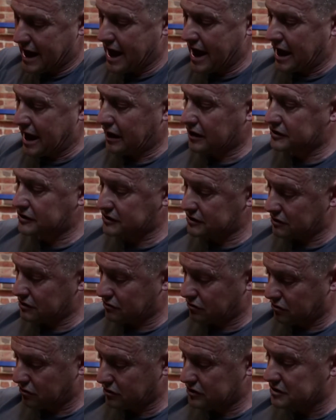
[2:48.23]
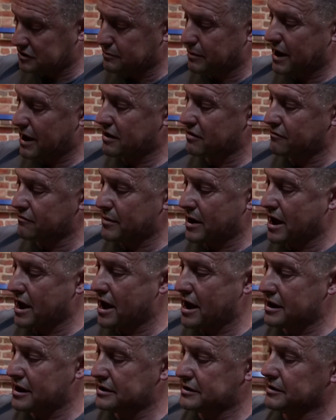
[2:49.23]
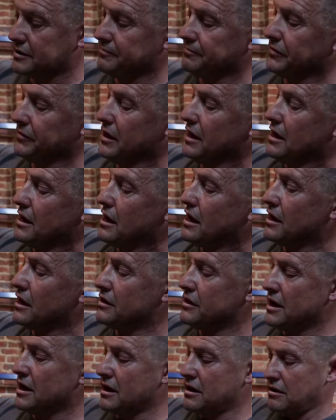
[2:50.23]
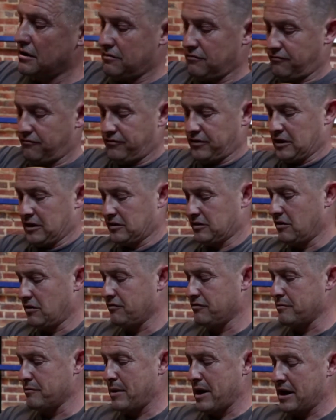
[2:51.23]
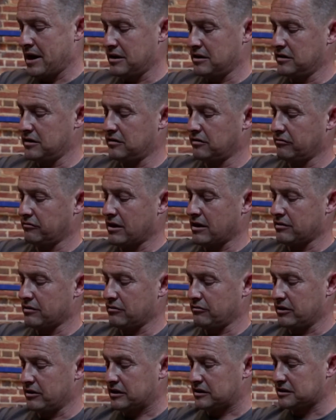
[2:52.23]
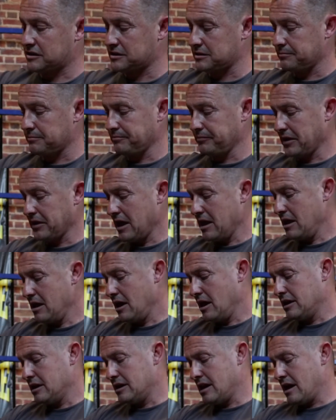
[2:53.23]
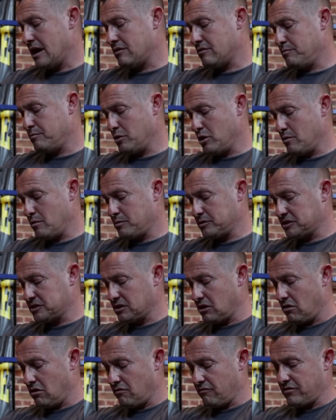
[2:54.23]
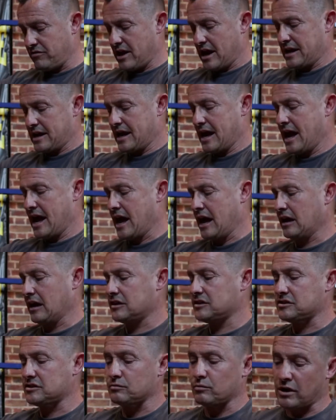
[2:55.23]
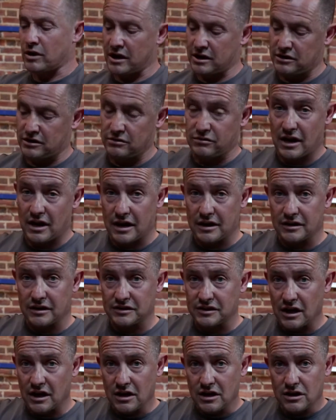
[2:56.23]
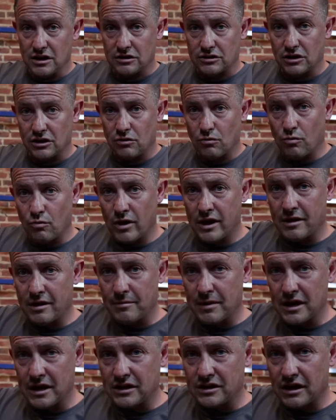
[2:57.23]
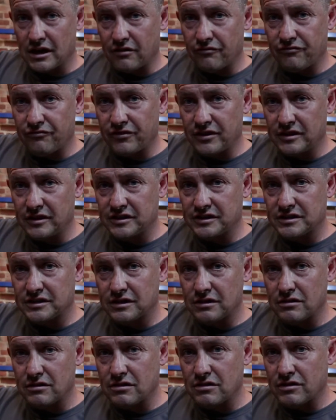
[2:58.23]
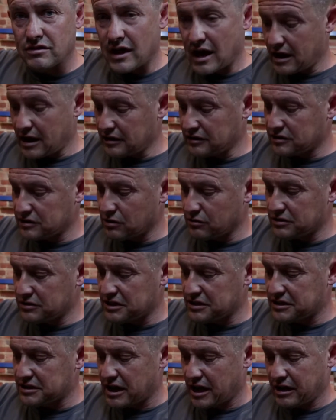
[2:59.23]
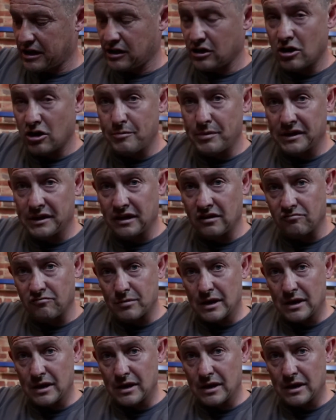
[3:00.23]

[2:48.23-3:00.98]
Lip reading: X across the back of my hand, and then finish off the bandage around the wrist. Now the purpose of that X when I do that is that when I make that fist, that is going to tighten up and give me